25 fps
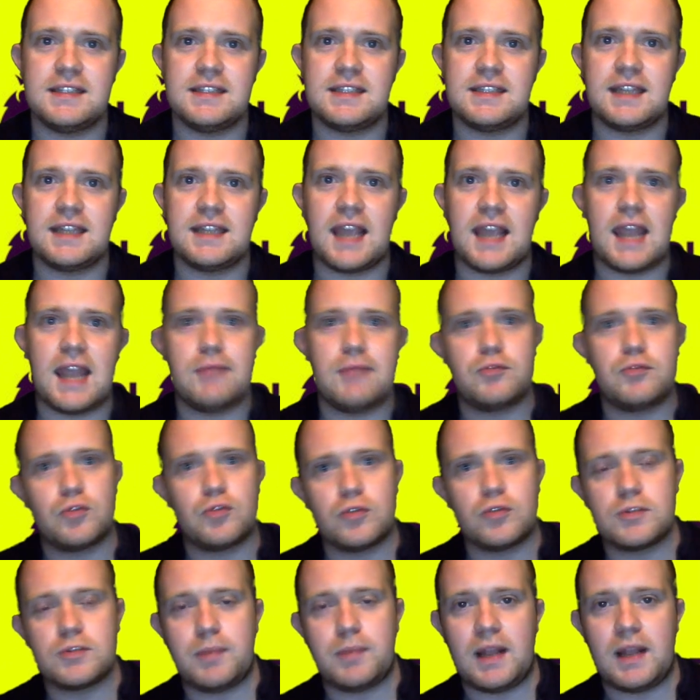into the game,
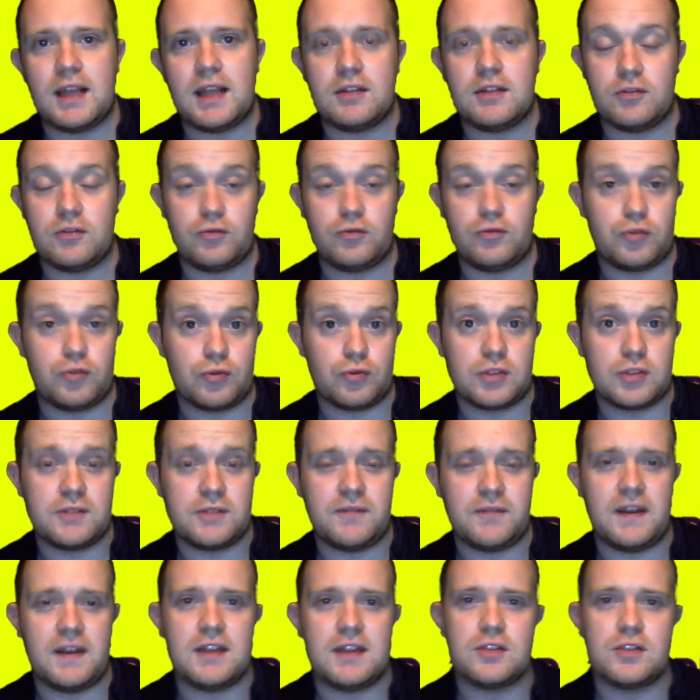draws
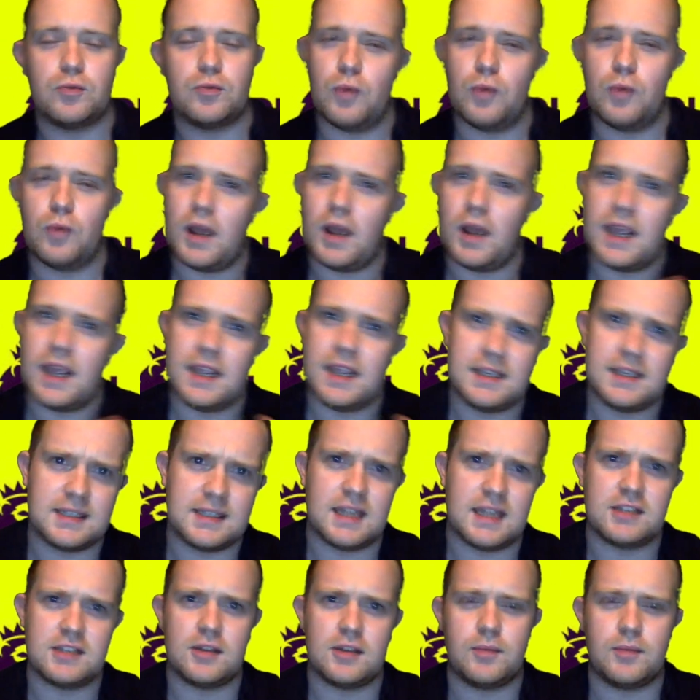defenders away,
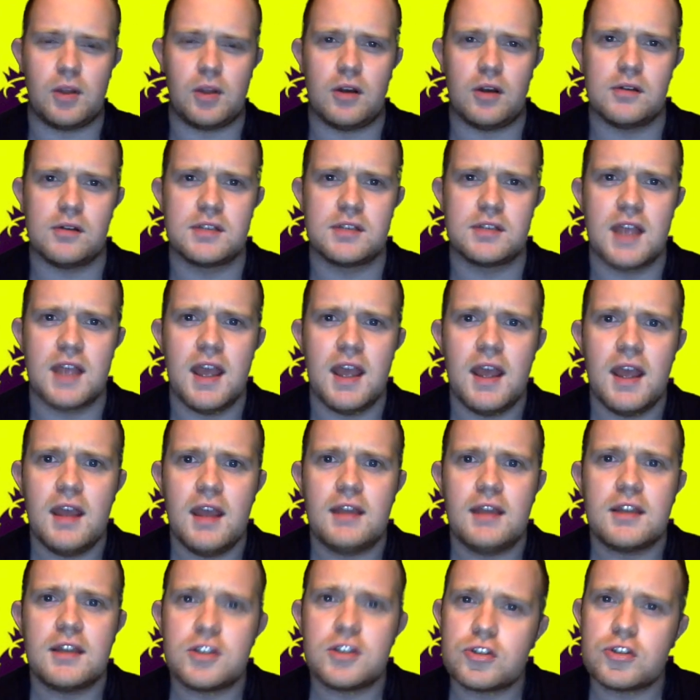sets up goals.
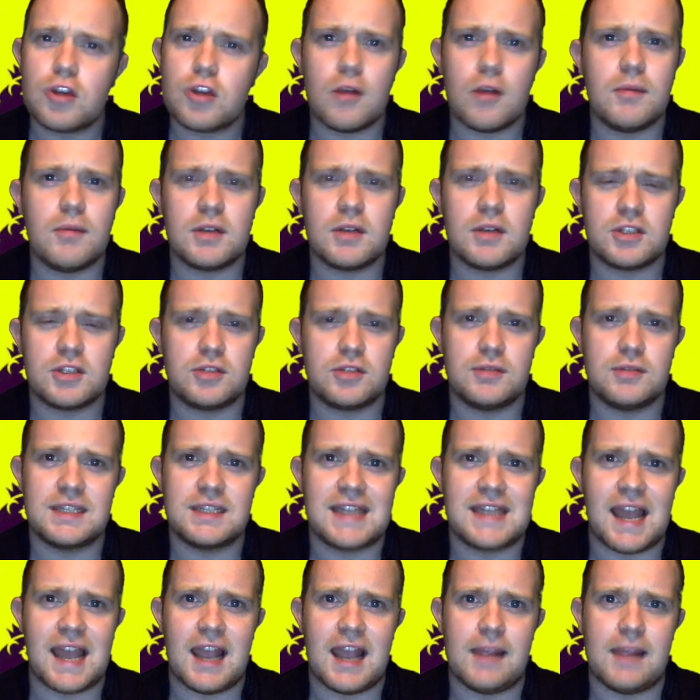There's so much to his
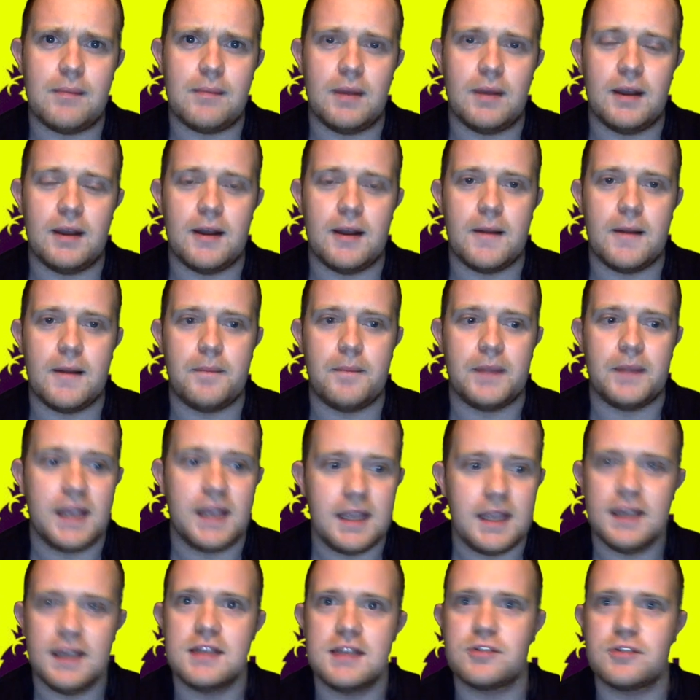game. He
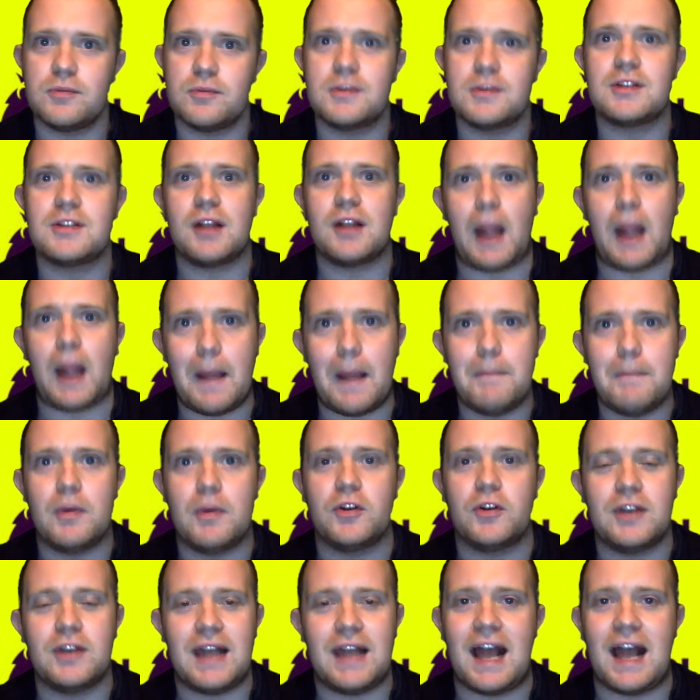is almost like a
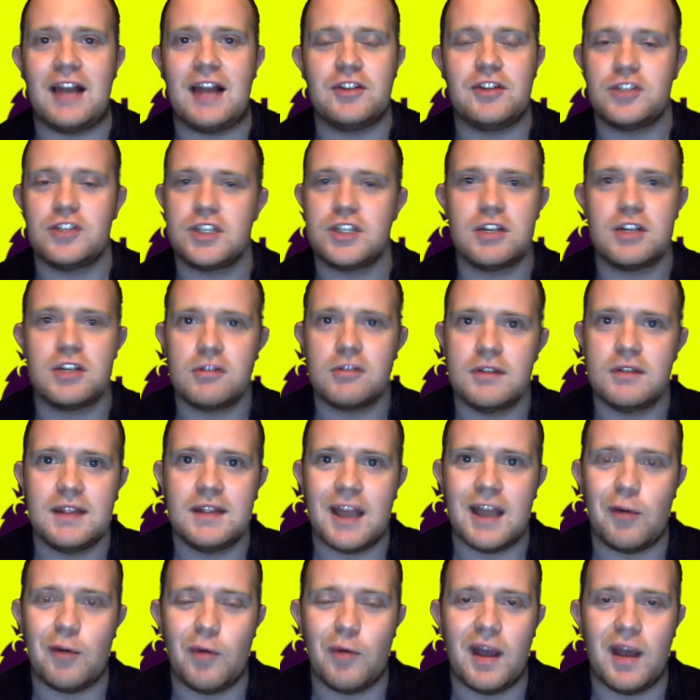modern Alan Shearer in
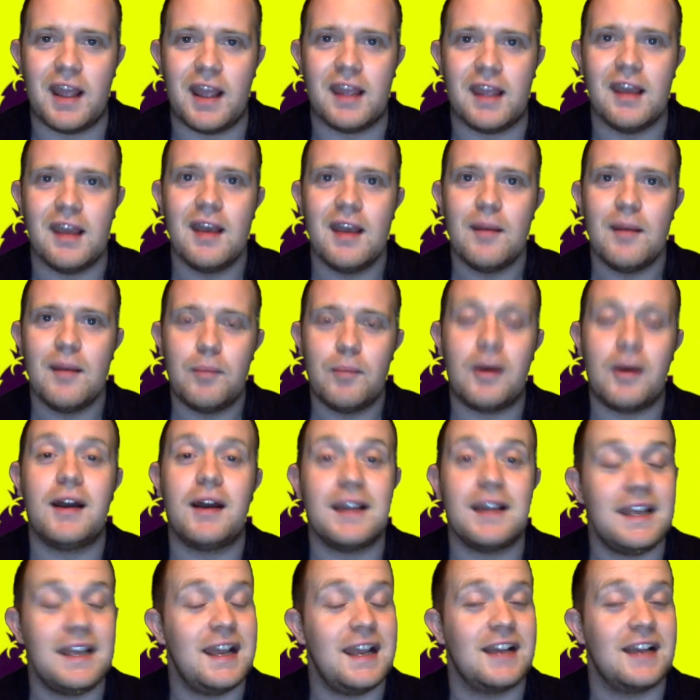that way, but
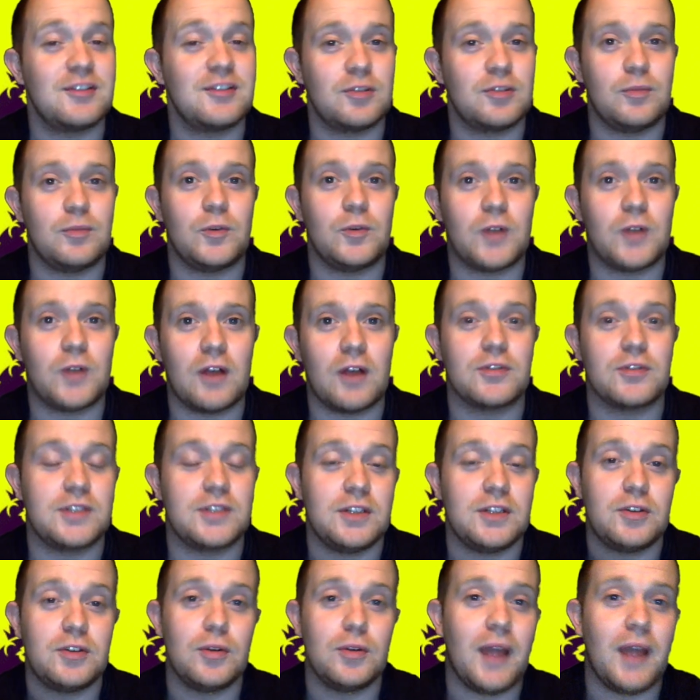he has got more goals, and
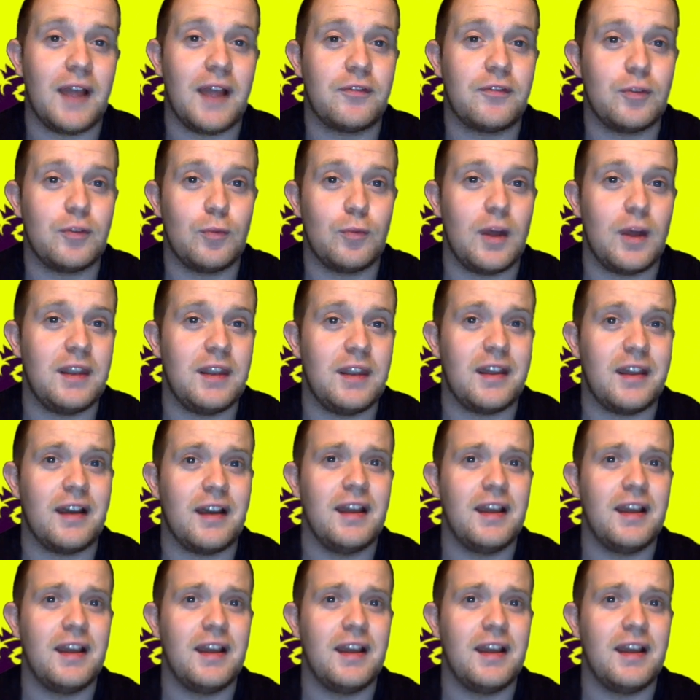you do have to wonder